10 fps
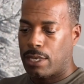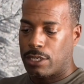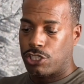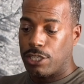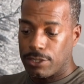
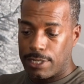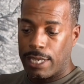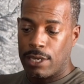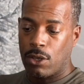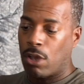
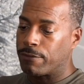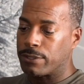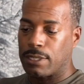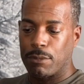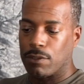CheetahStand
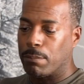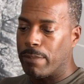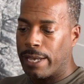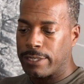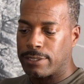offers some of the
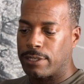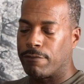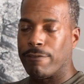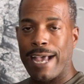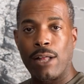best
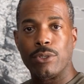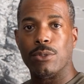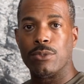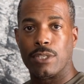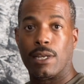
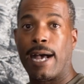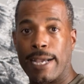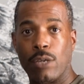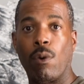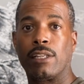values and
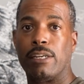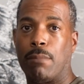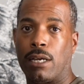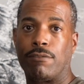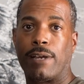high quality
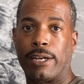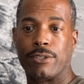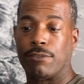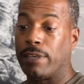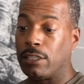
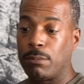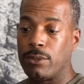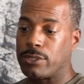modifiers available,